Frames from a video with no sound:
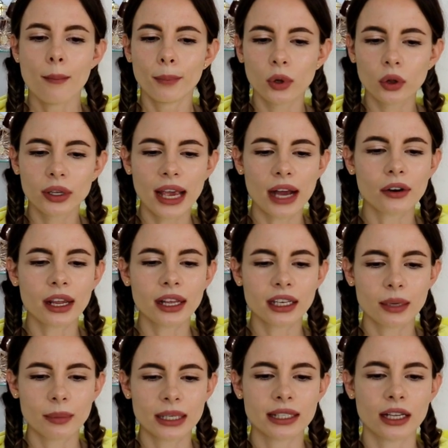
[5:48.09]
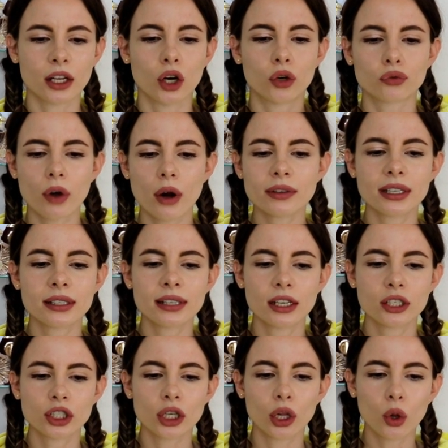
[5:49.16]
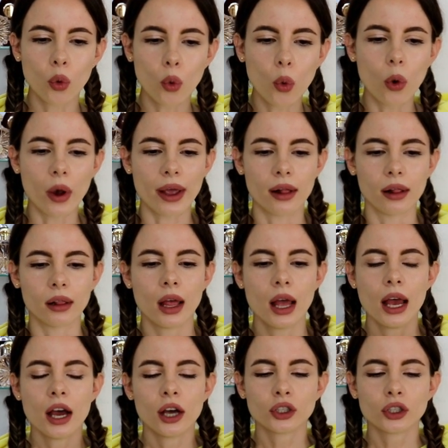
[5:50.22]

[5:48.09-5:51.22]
Bulgarian Damascena, Rose Essential Oil,